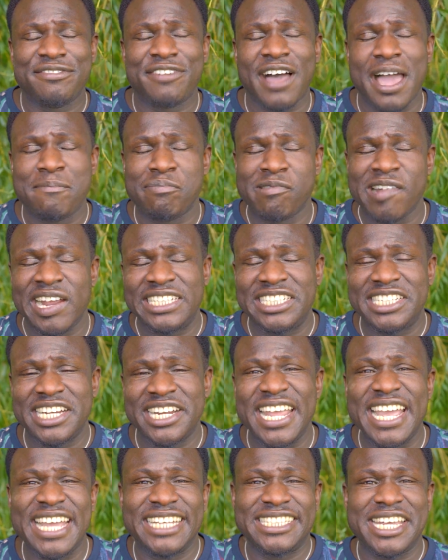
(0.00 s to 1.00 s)

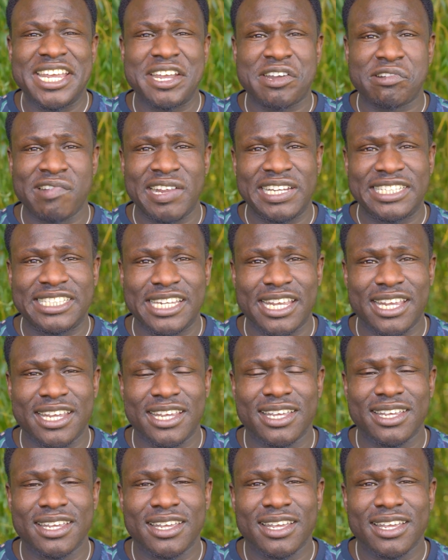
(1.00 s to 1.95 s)
vibration is increasing.